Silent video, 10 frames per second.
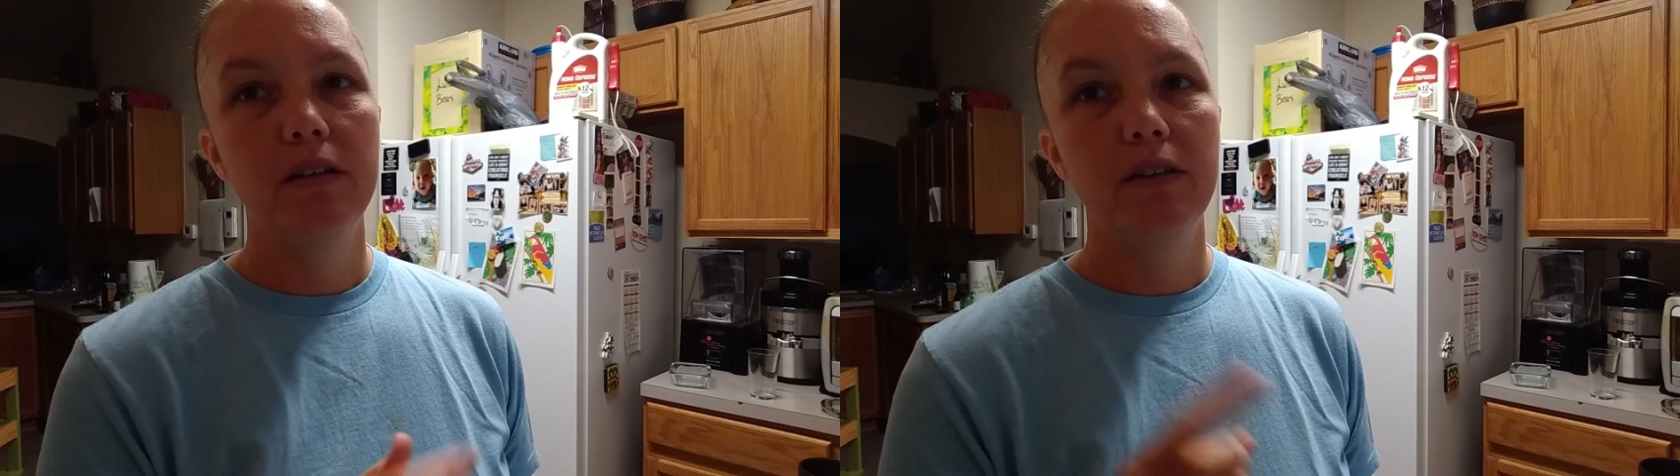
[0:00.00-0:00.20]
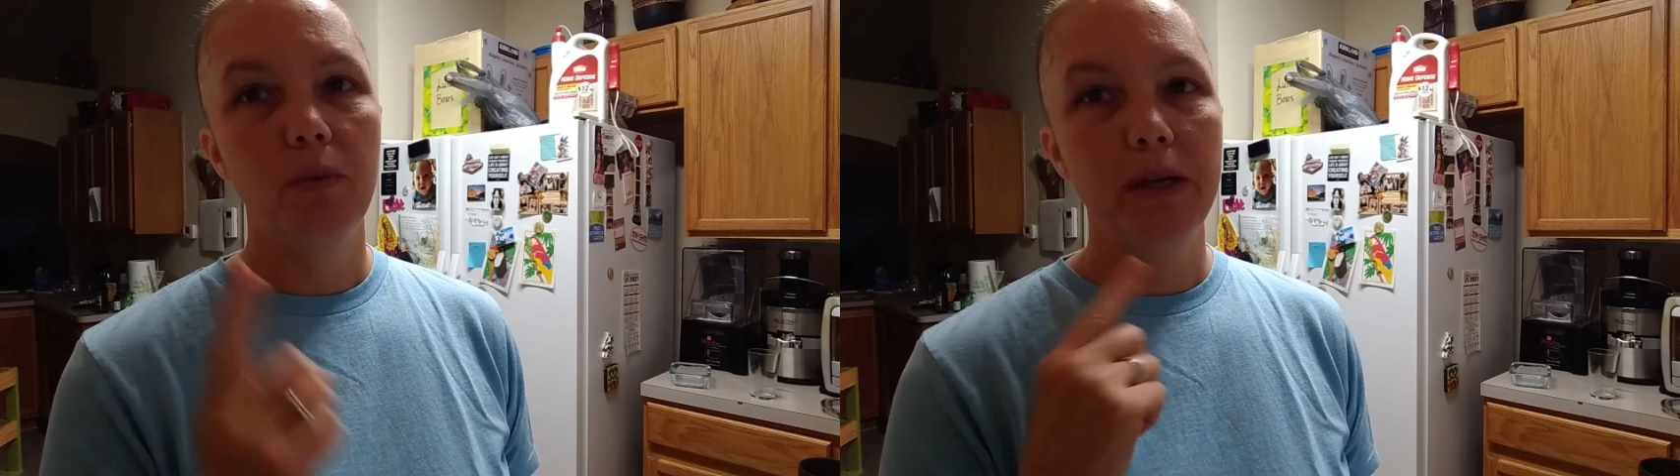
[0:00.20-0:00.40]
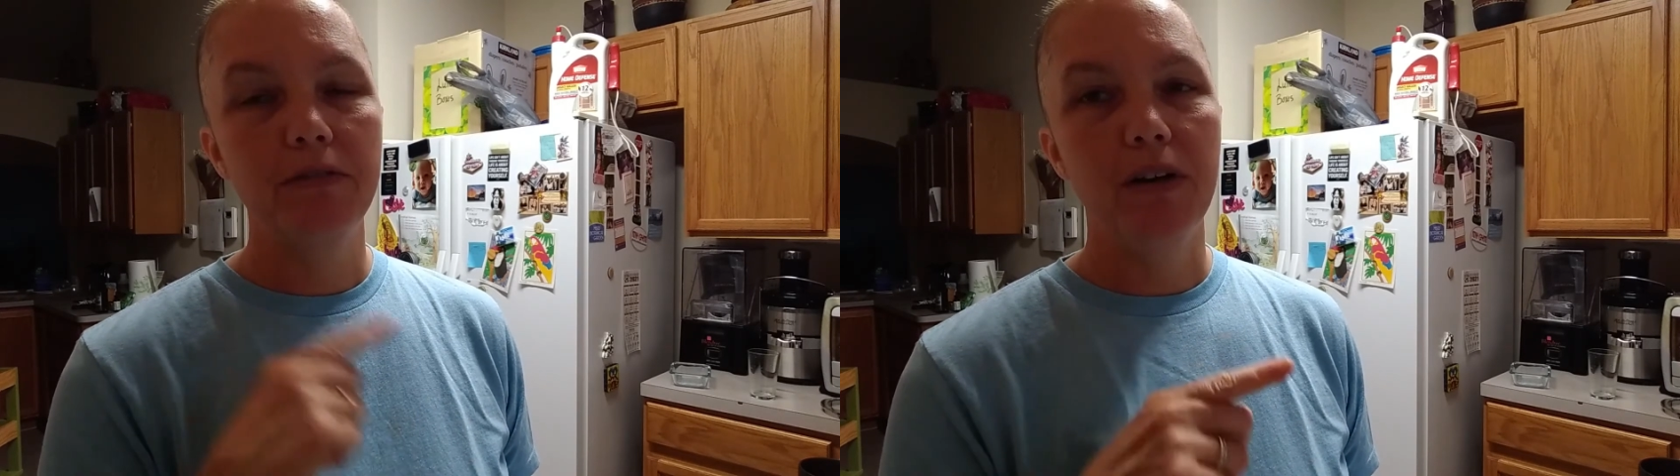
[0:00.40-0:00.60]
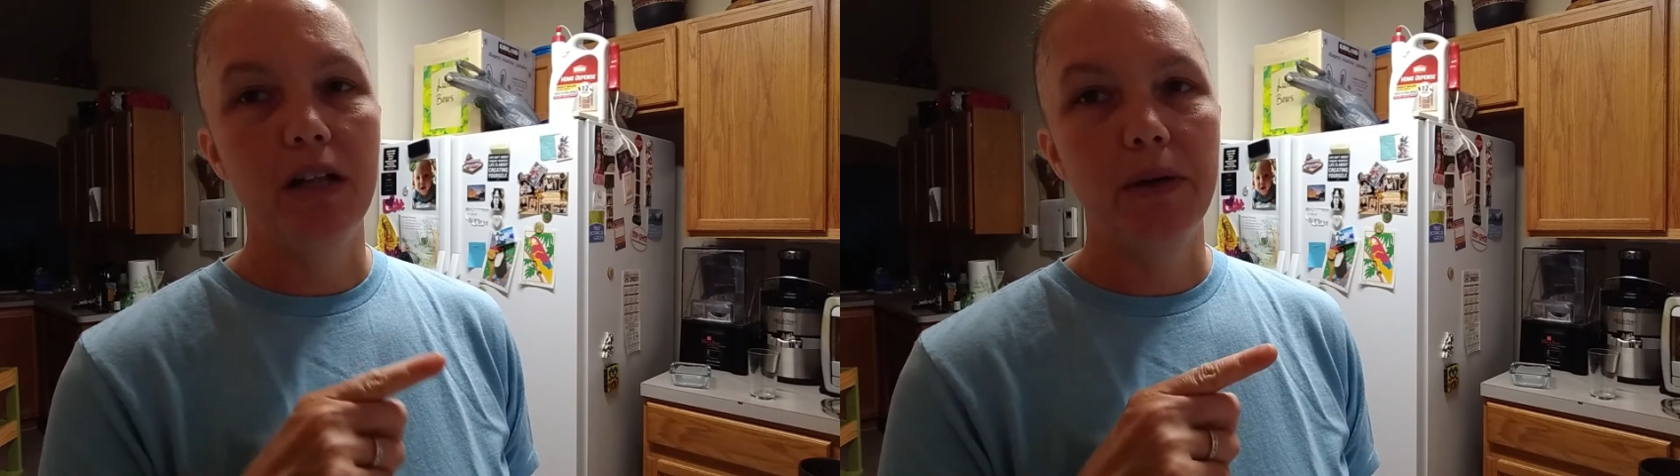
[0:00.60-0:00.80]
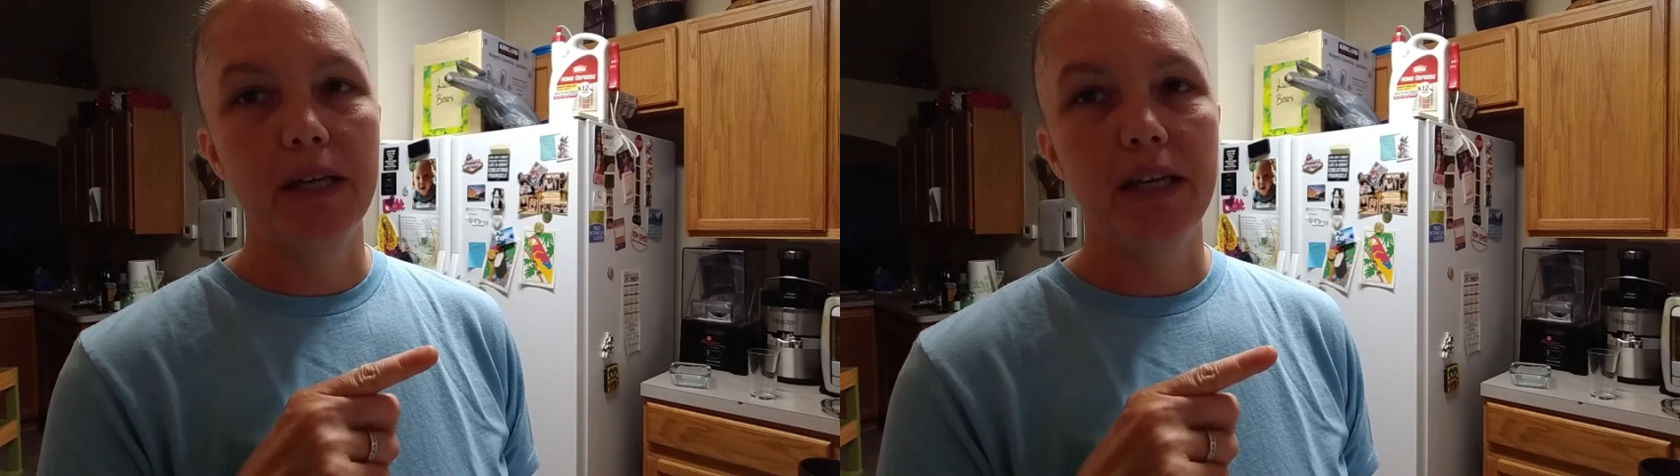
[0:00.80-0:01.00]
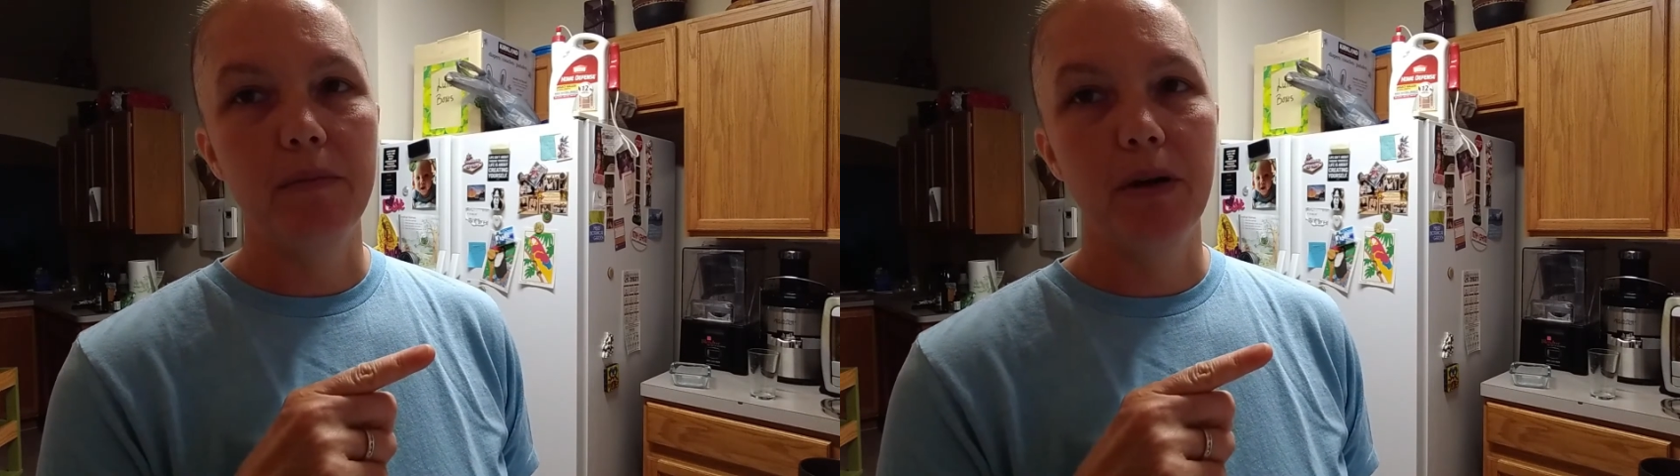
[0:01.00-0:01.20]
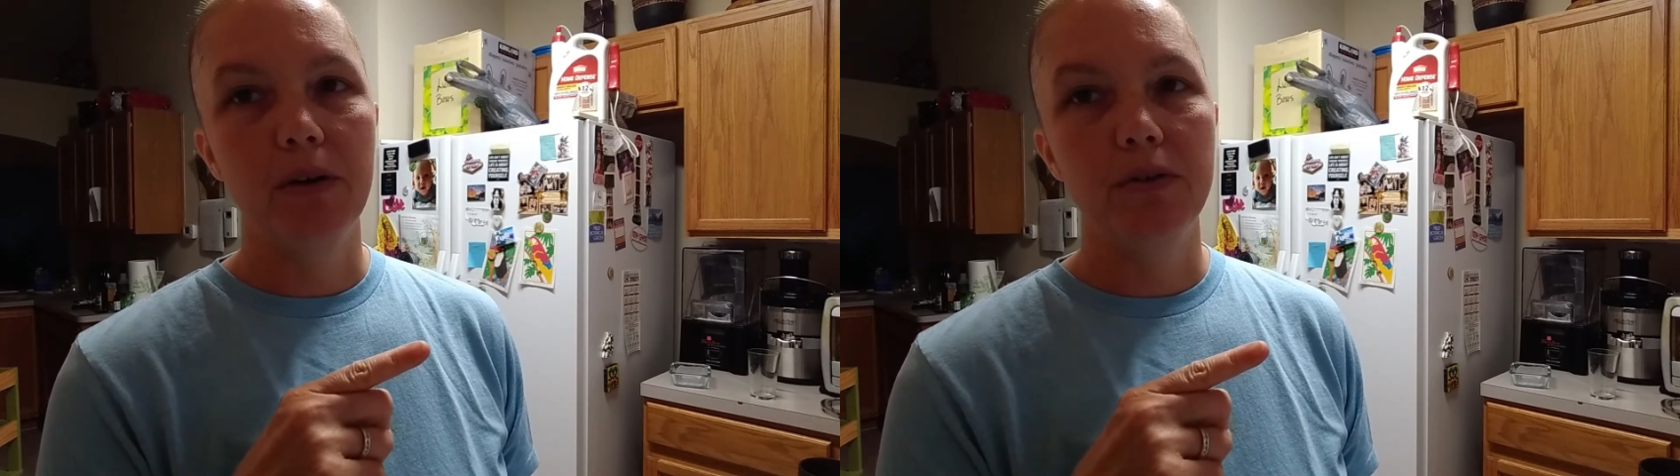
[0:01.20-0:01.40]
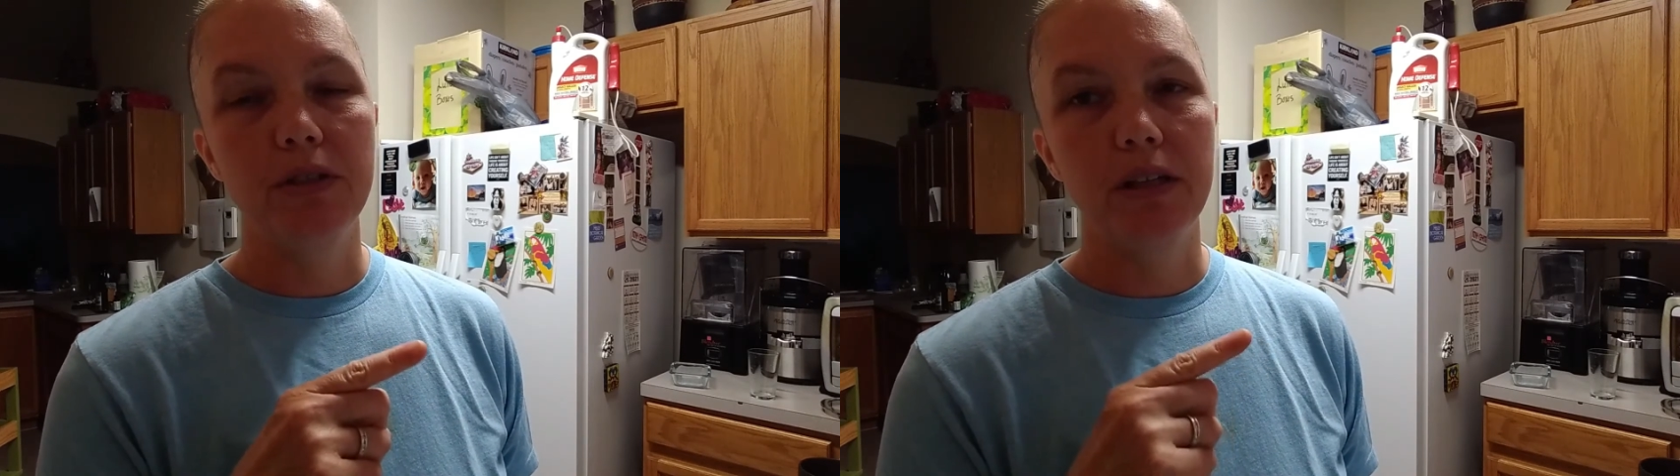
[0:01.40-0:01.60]
the week following
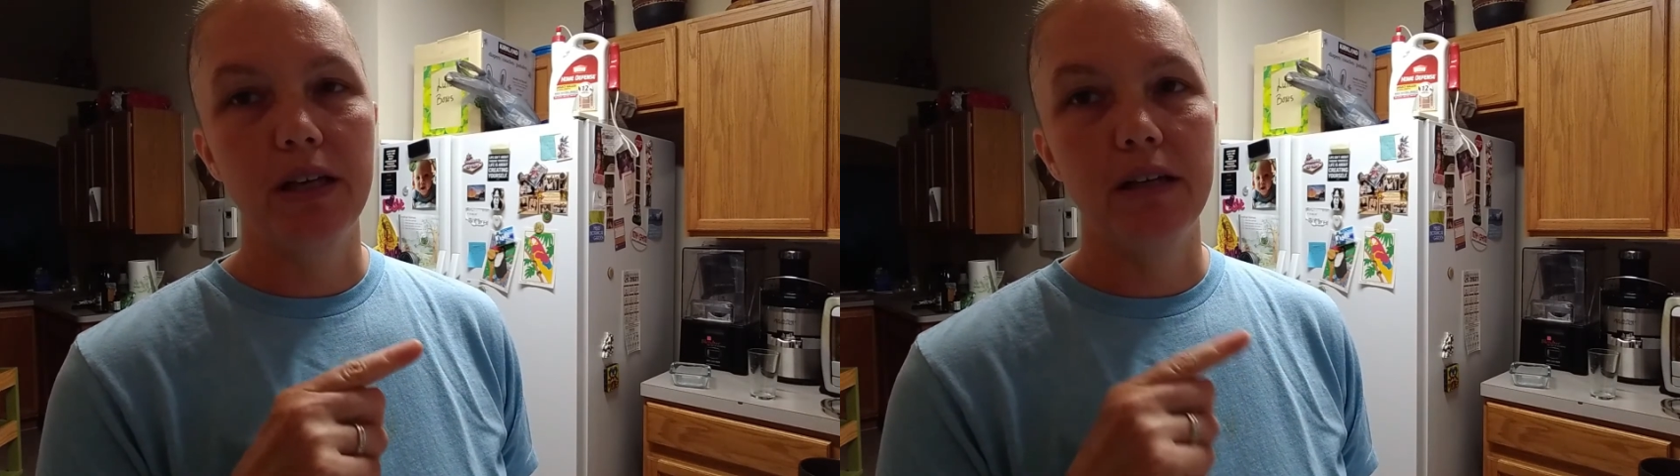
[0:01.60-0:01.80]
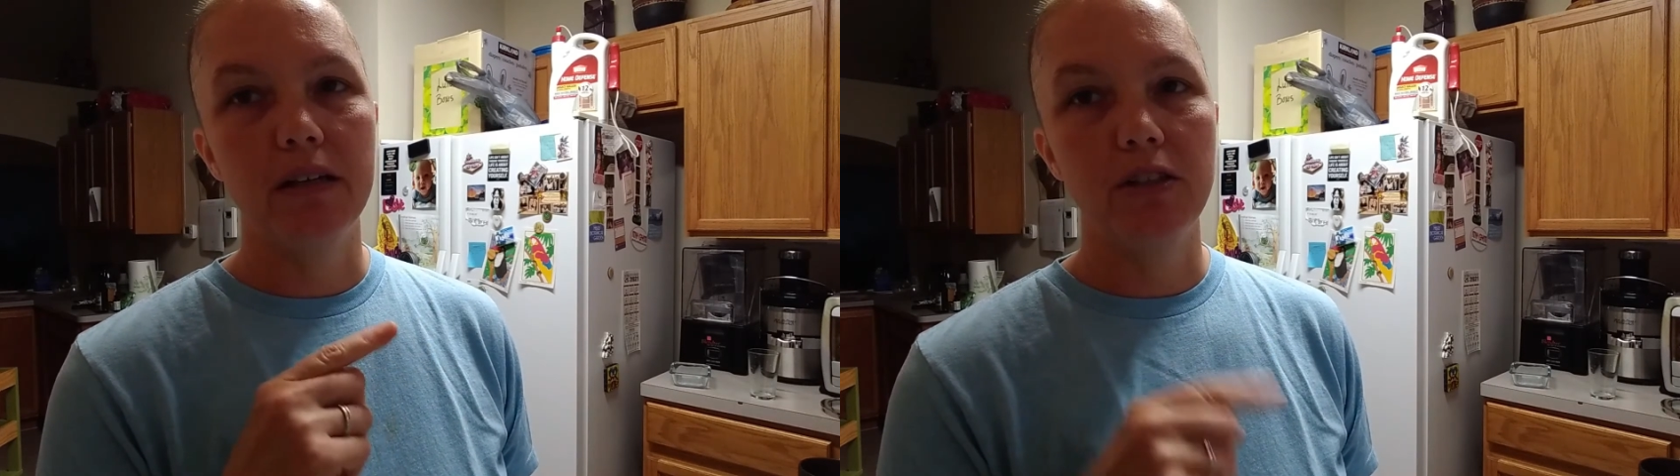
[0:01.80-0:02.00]
chemo to get